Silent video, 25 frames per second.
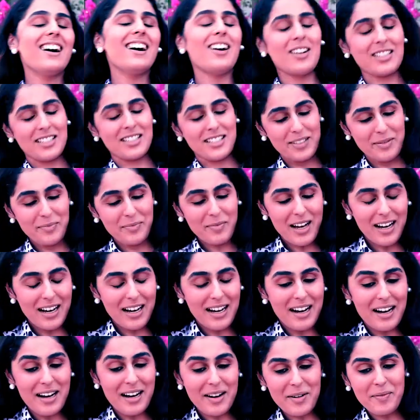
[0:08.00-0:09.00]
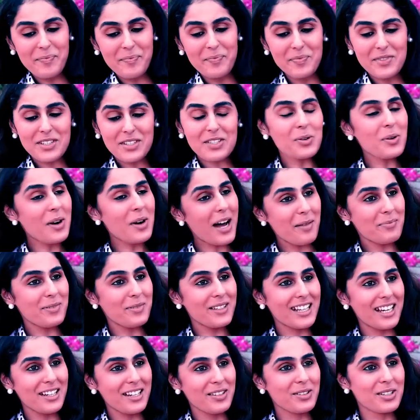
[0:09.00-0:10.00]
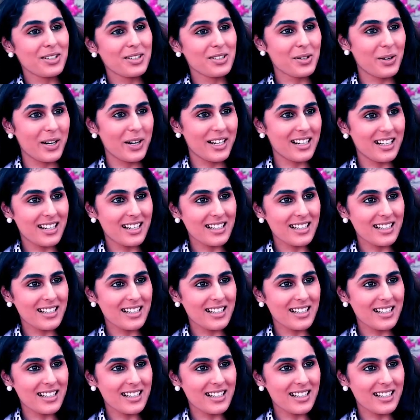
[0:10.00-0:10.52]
Awesome. So happy that you could join